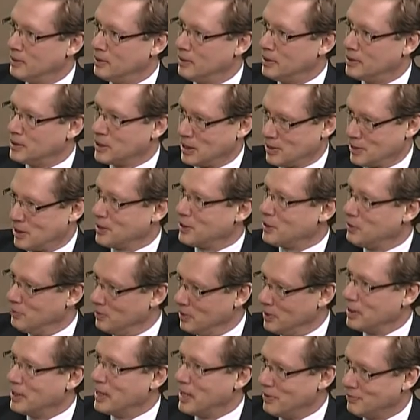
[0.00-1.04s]
it sounds like you
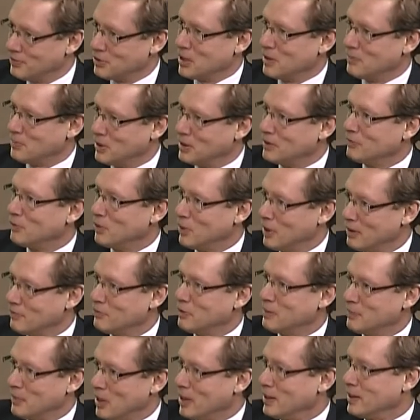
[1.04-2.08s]
really have something for
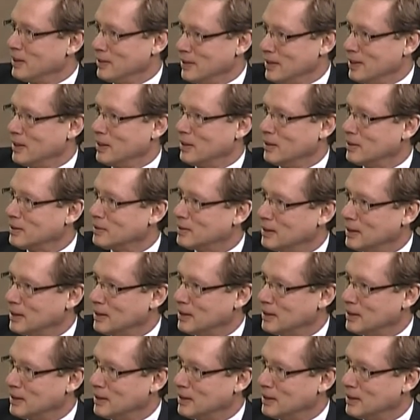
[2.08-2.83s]
everybody there. And,